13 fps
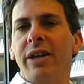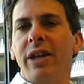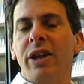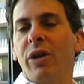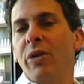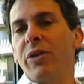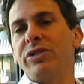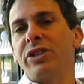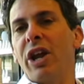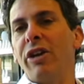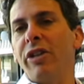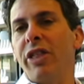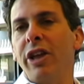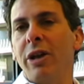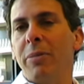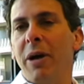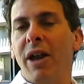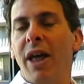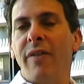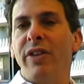you know, the scary thing
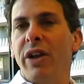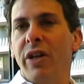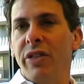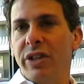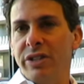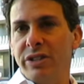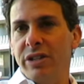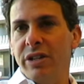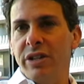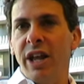about having all this